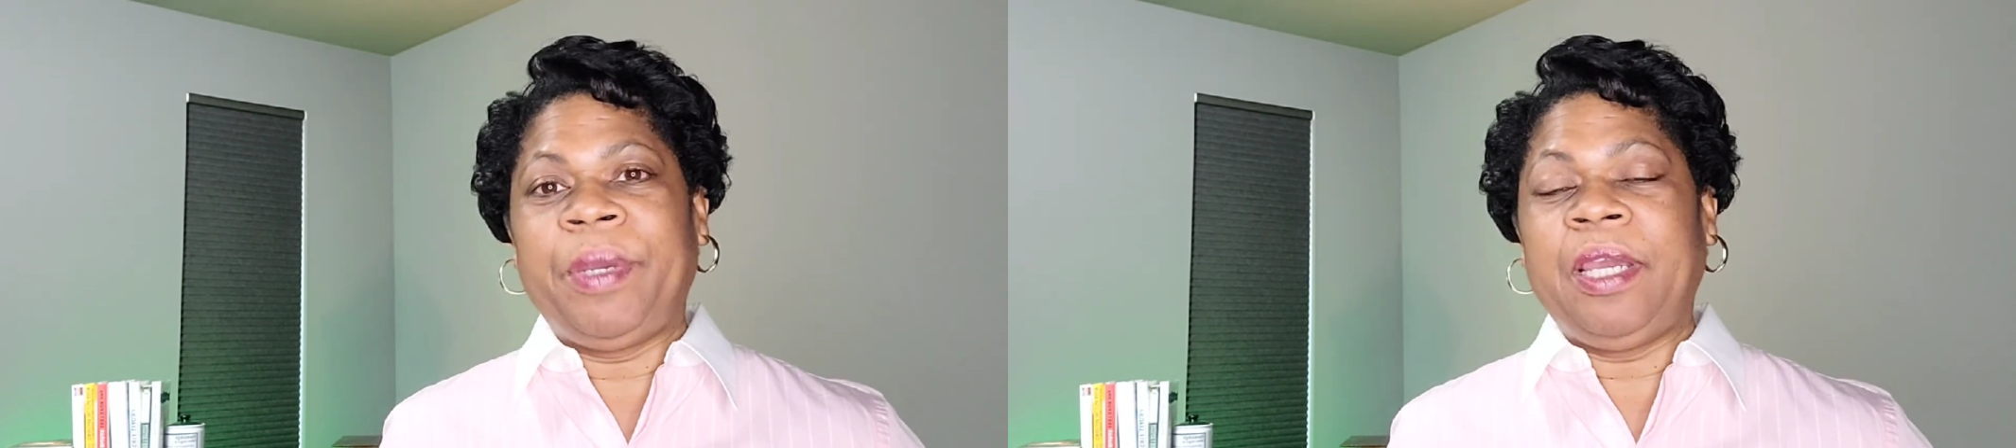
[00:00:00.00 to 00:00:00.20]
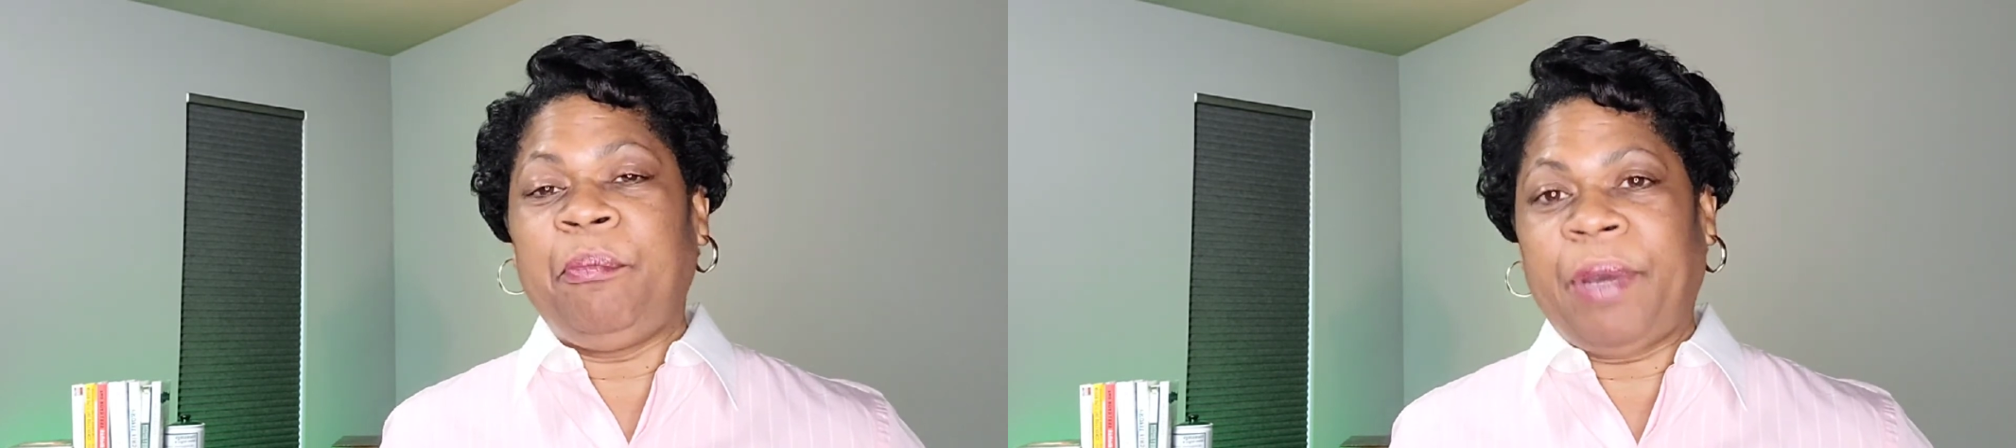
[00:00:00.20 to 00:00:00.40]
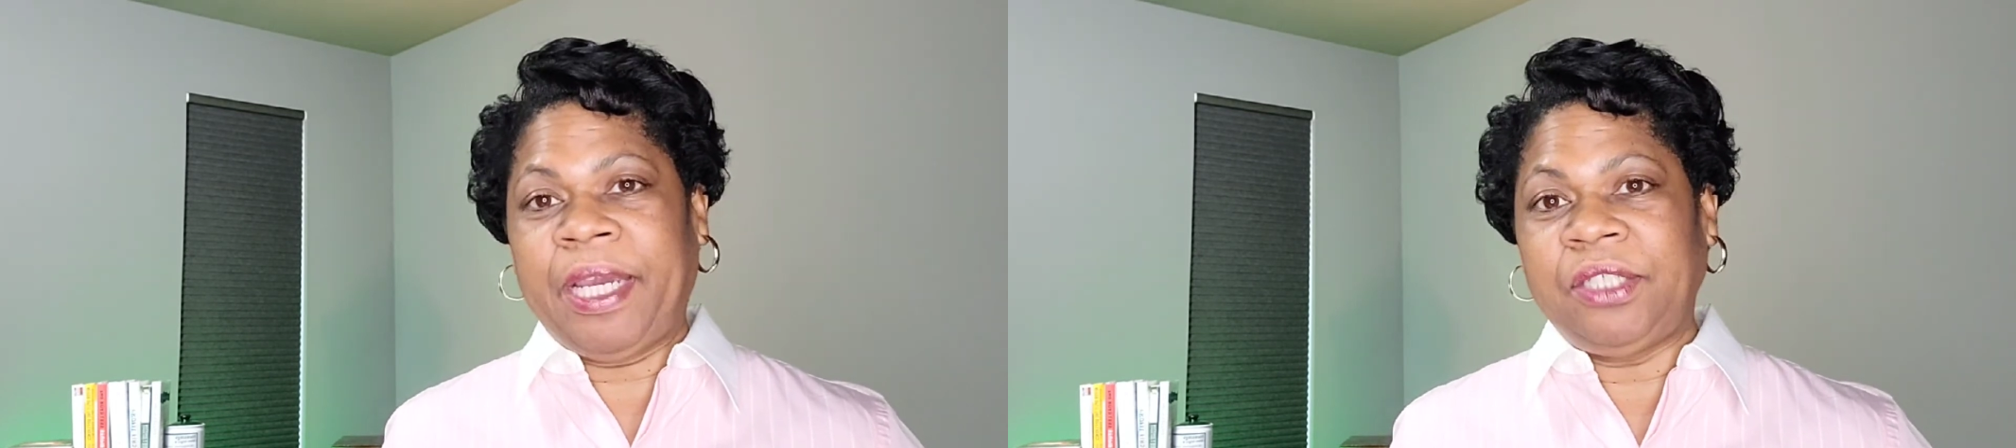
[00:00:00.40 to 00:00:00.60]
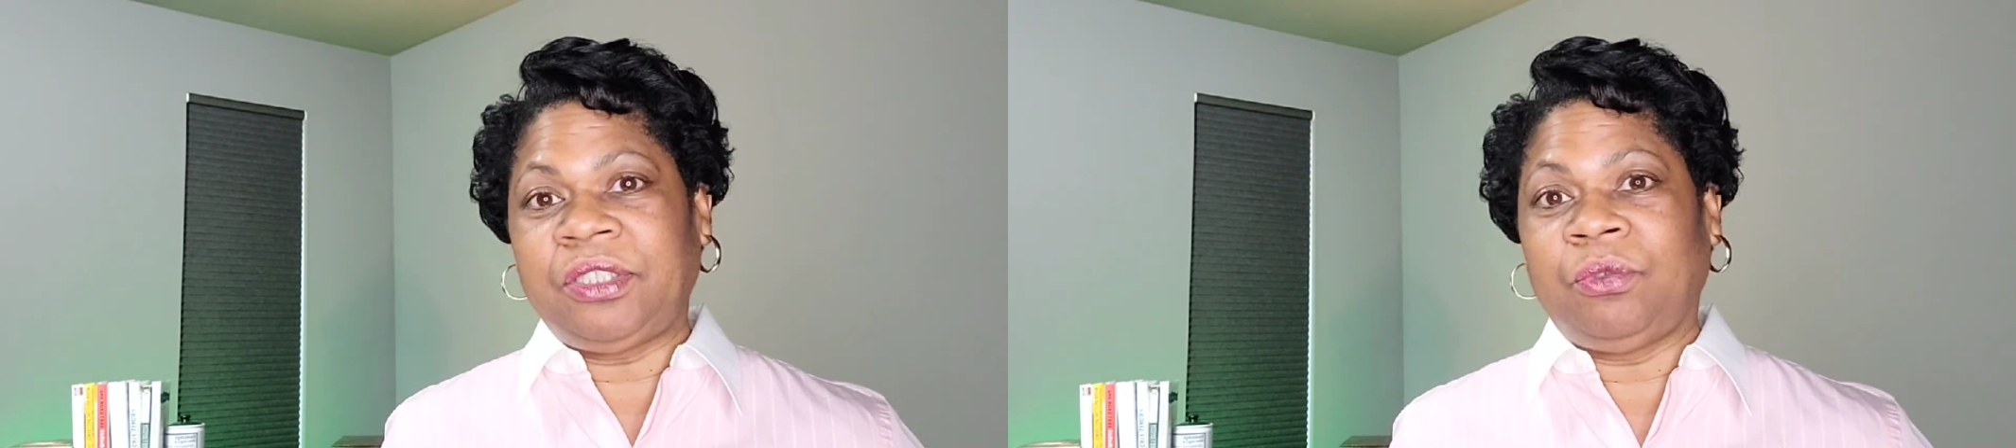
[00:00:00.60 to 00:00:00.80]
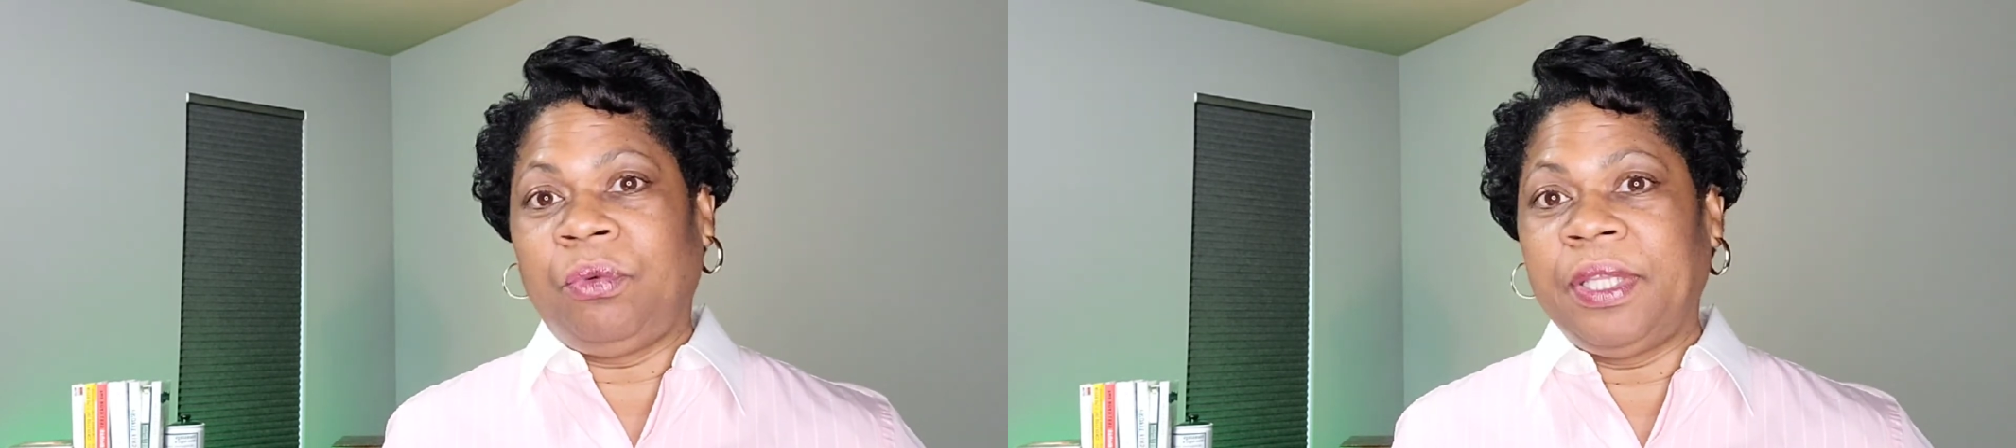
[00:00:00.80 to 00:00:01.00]
being
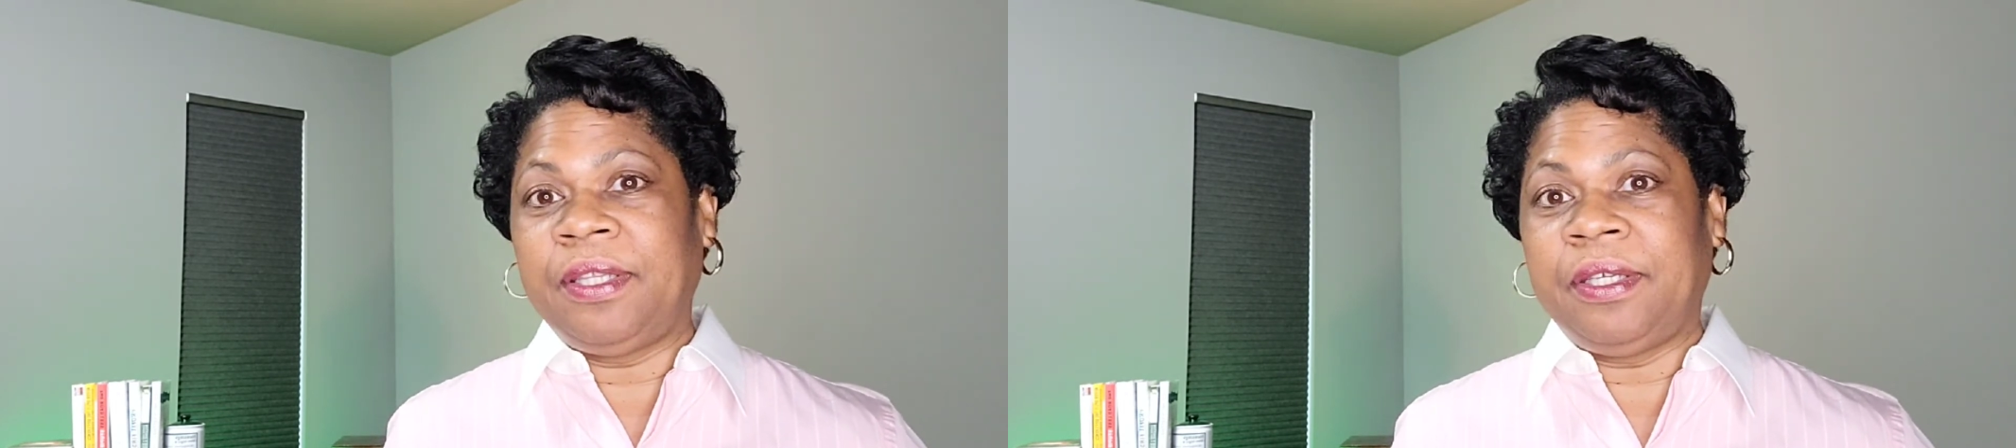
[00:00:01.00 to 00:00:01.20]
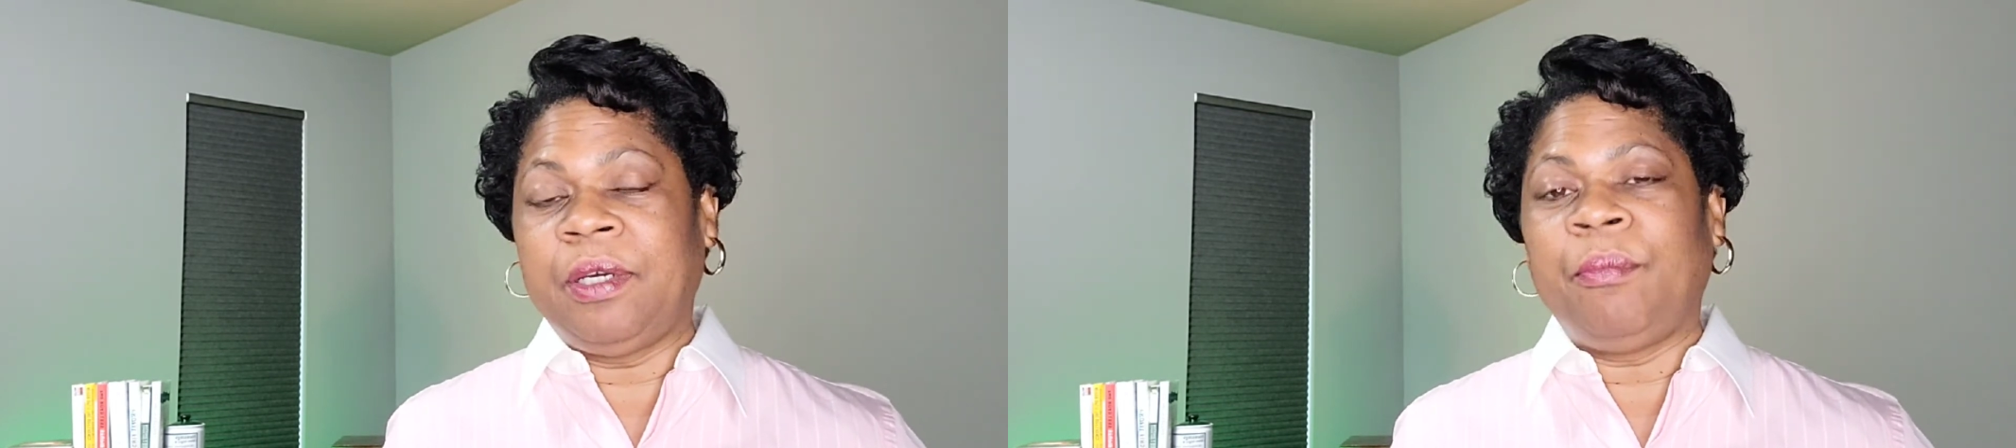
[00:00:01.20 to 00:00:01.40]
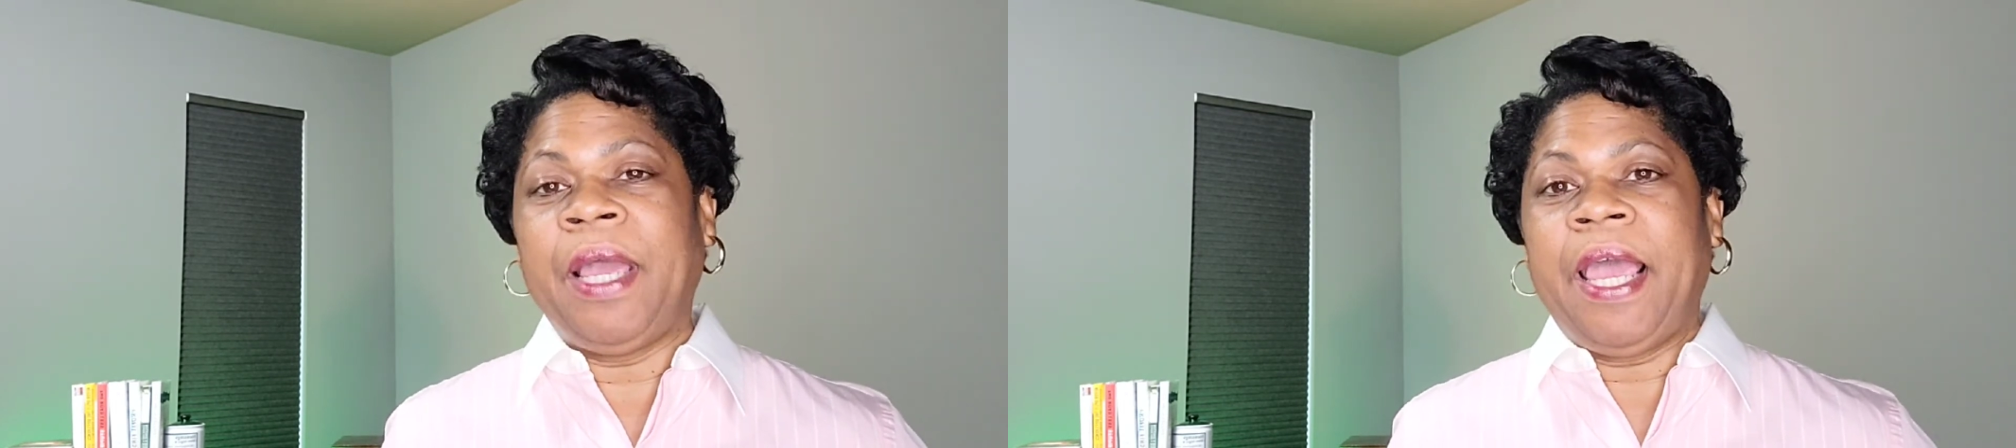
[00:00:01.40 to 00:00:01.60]
patient with them